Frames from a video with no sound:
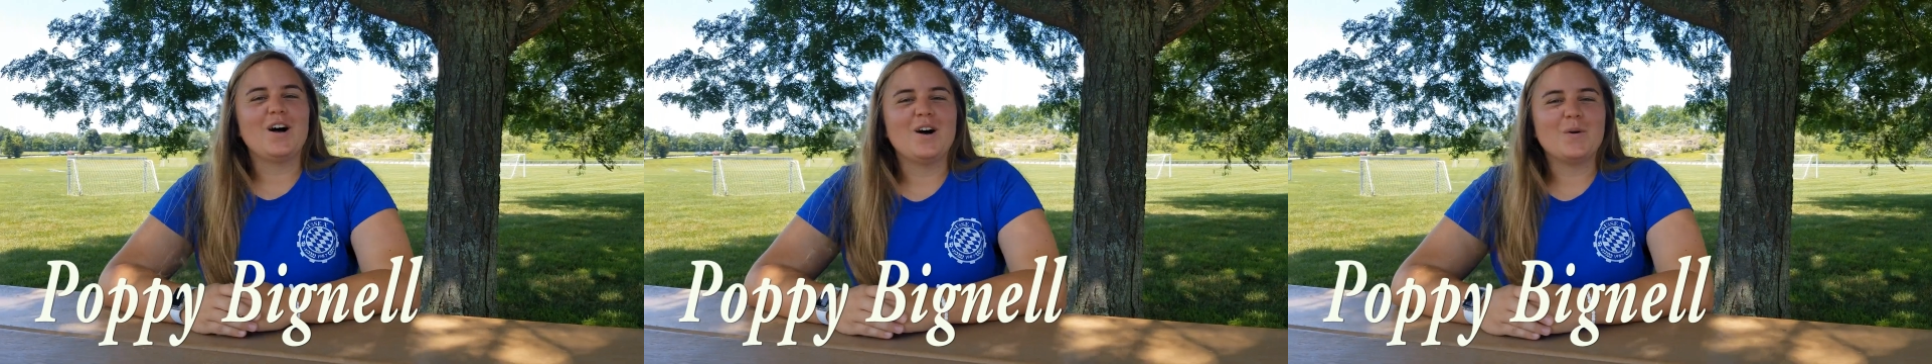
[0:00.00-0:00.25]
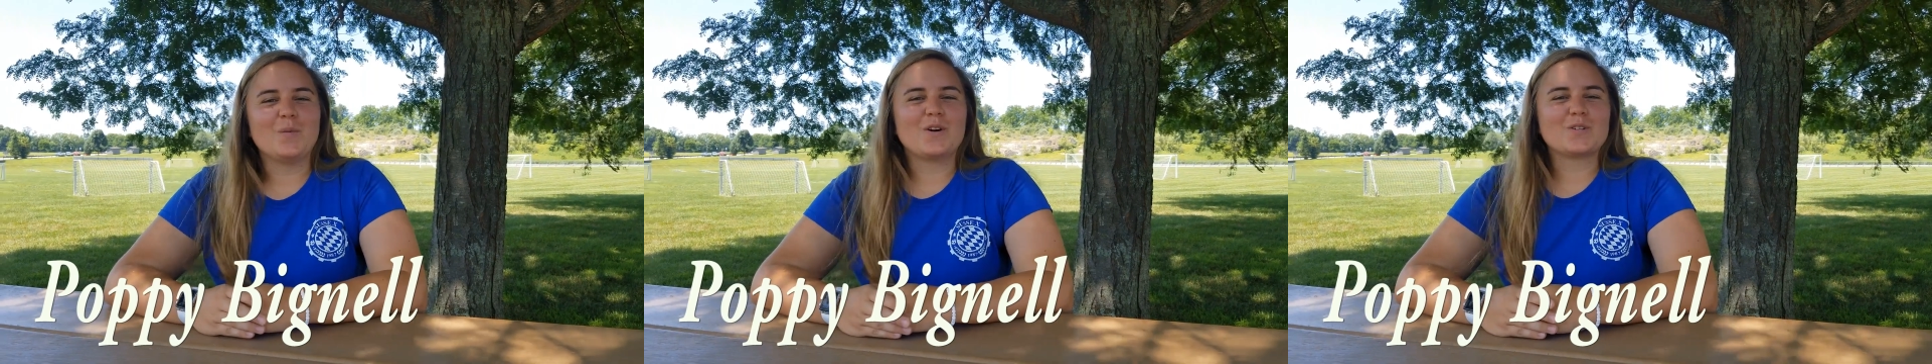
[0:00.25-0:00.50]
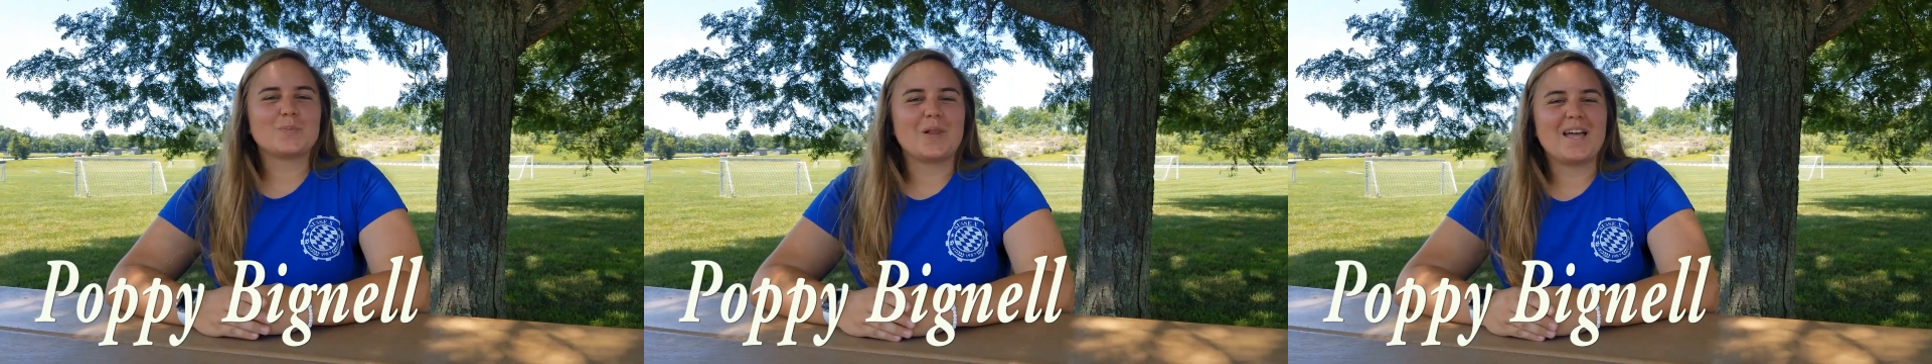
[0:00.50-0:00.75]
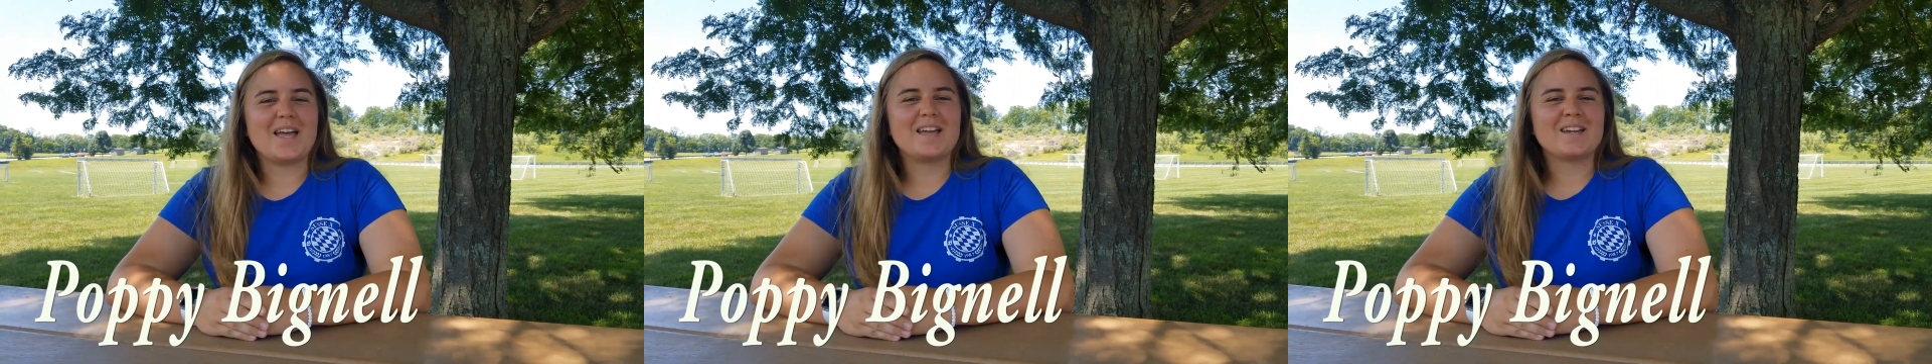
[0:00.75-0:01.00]
Uh, whilst
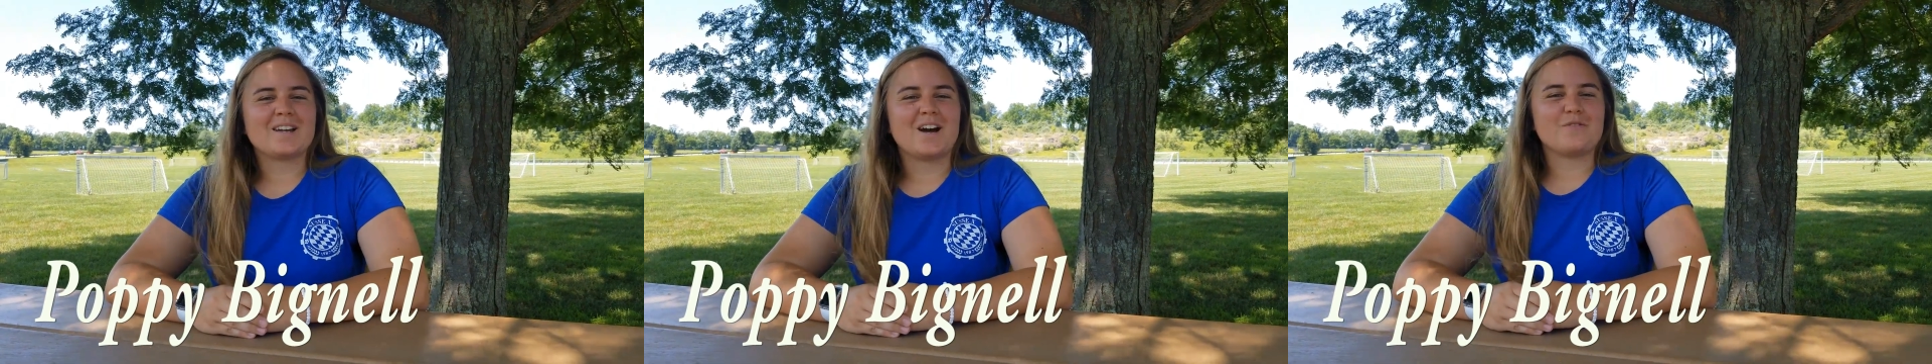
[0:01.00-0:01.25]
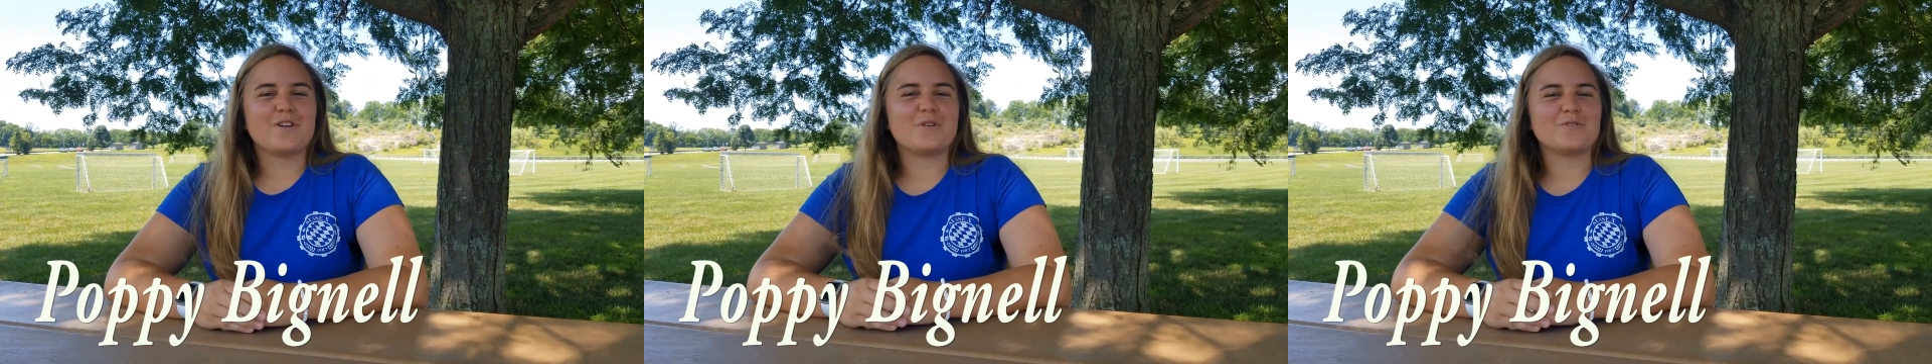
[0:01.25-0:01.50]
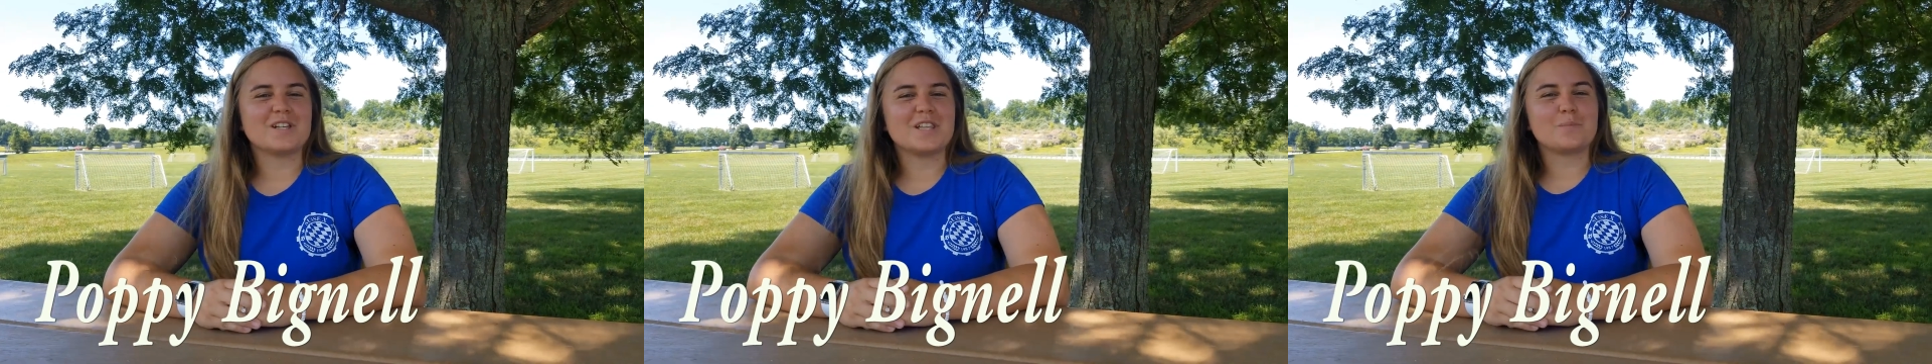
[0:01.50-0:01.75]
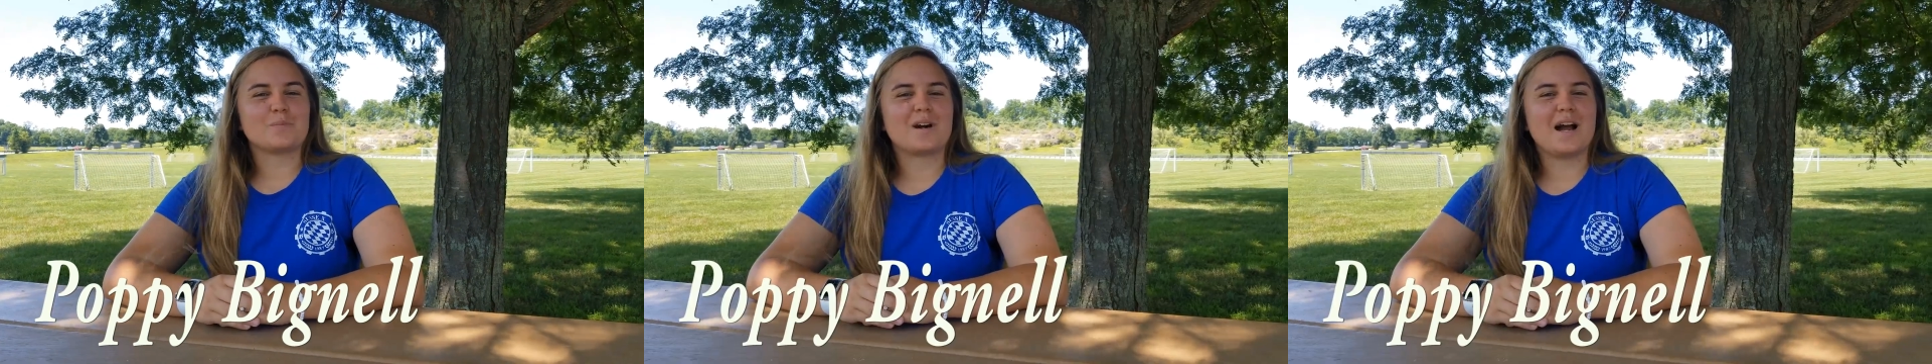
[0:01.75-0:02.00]
playing, I felt
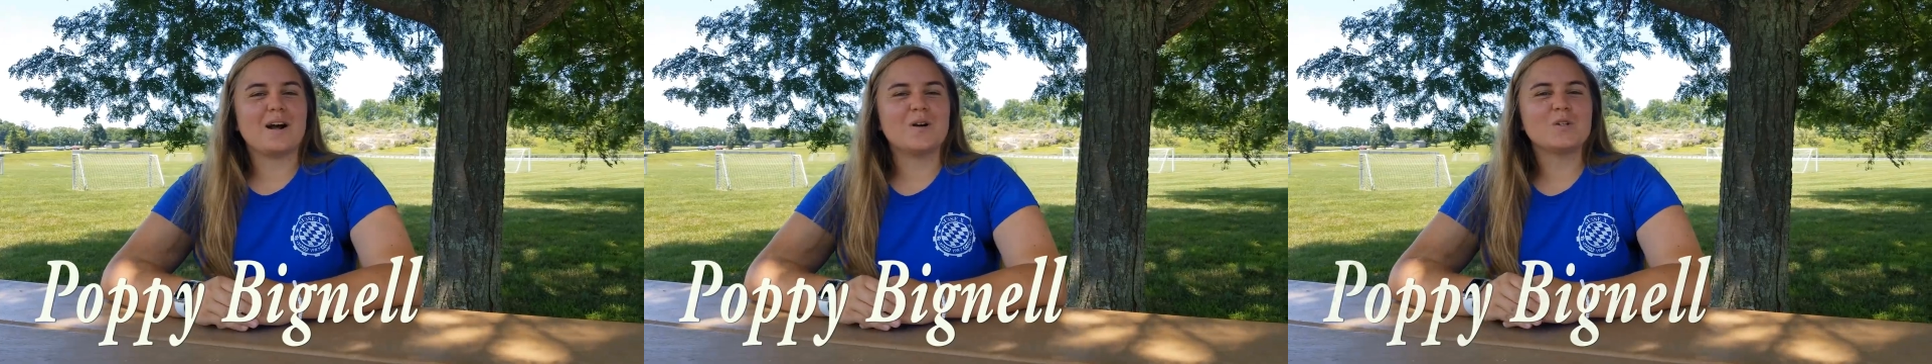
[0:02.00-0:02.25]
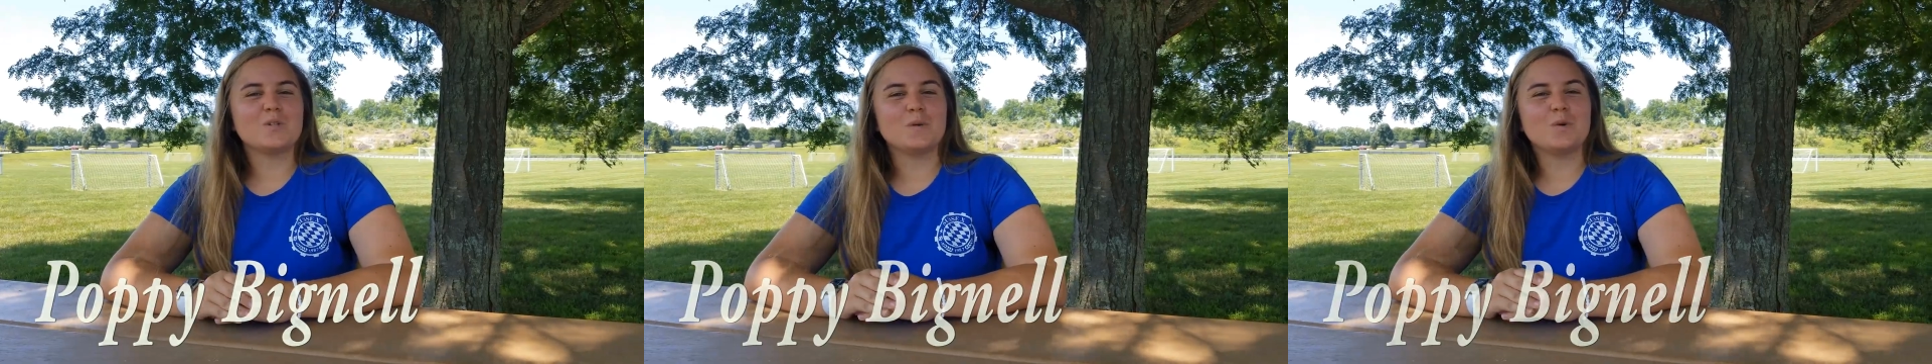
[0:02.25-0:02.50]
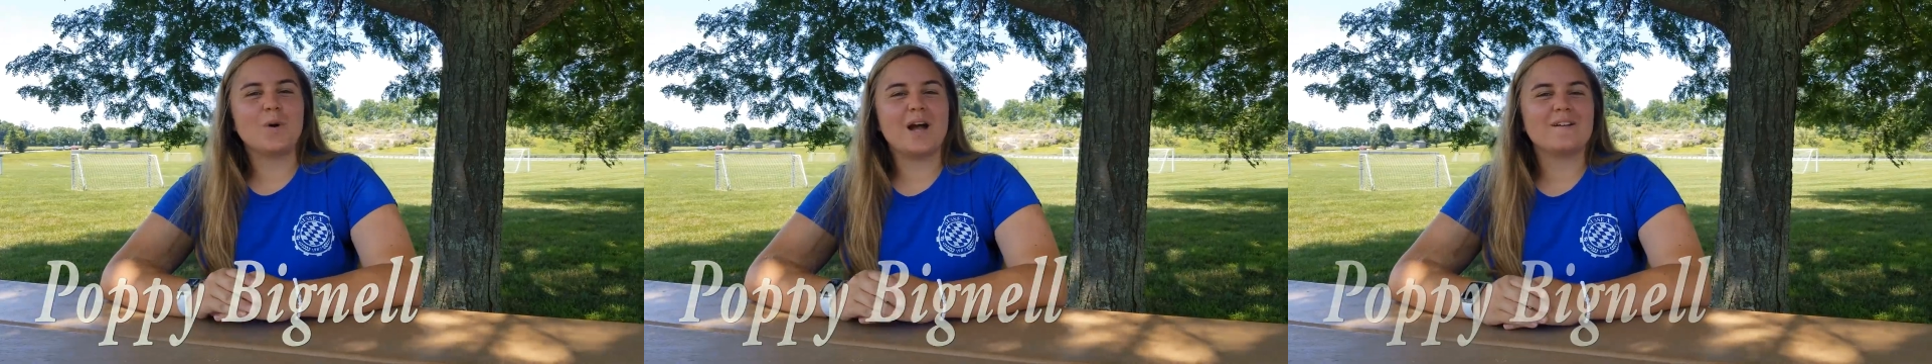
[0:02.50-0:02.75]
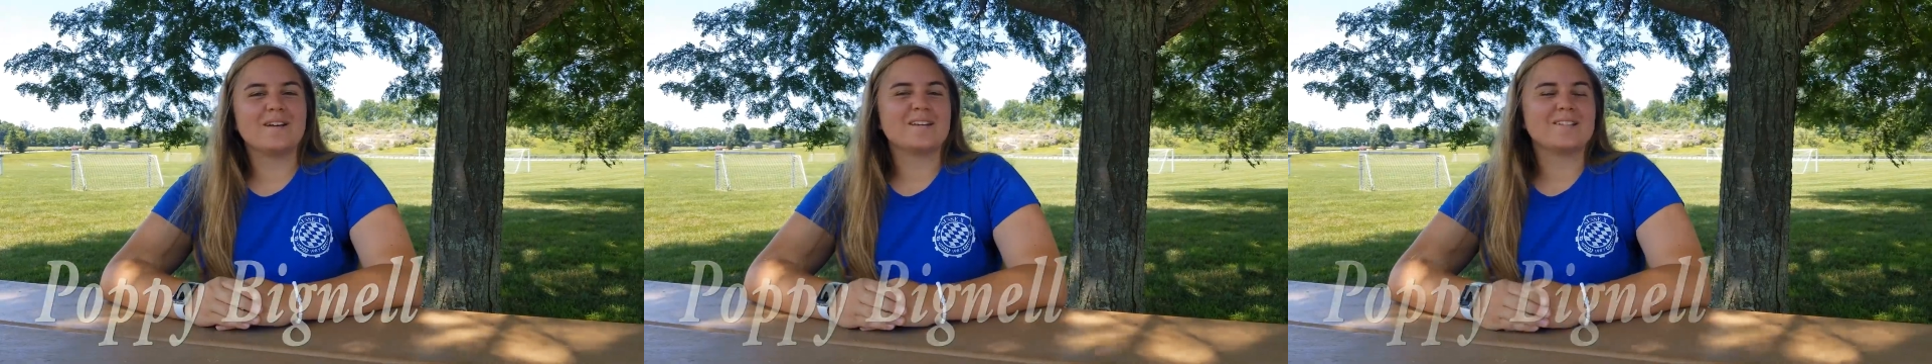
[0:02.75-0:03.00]
really proud to be
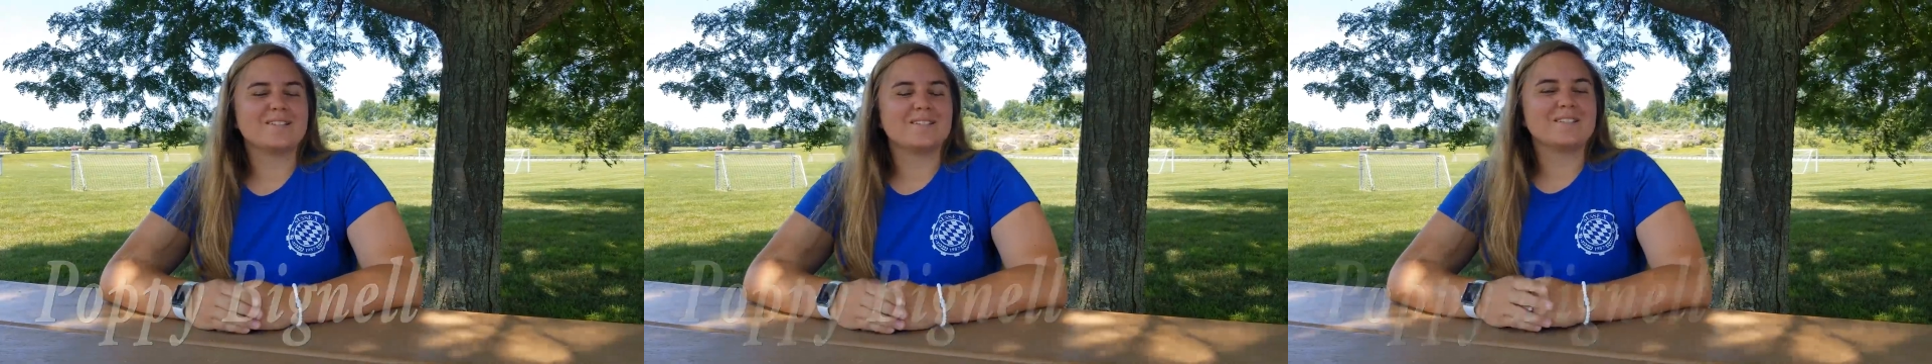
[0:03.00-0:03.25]
wearing